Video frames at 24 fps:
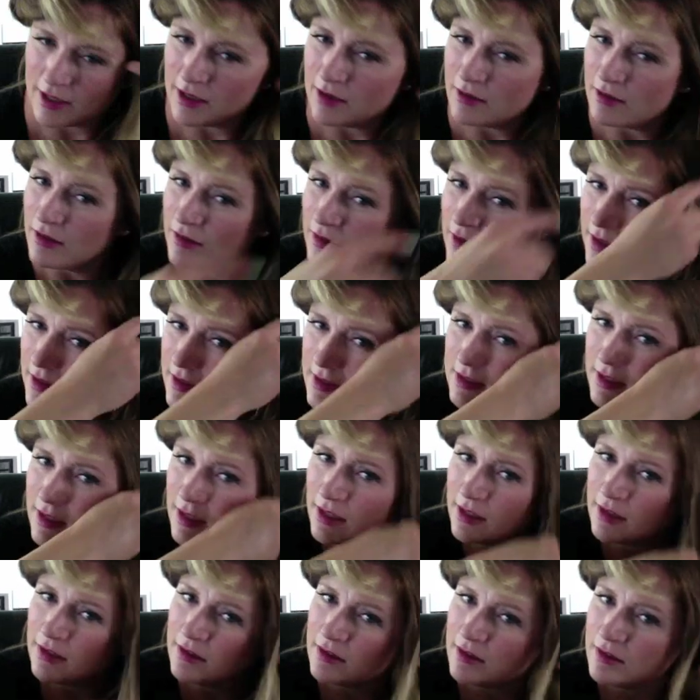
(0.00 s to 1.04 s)
down on that
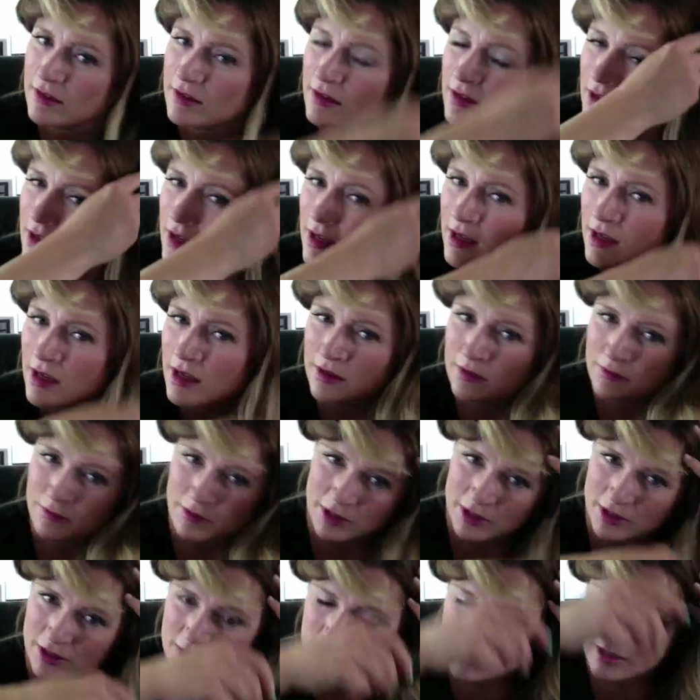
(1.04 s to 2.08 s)
side. And then
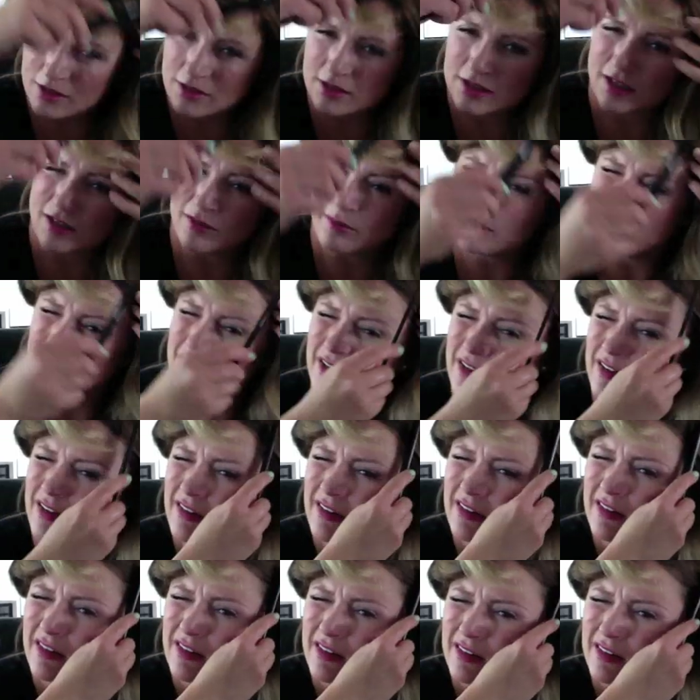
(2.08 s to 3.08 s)
when you get to the top here,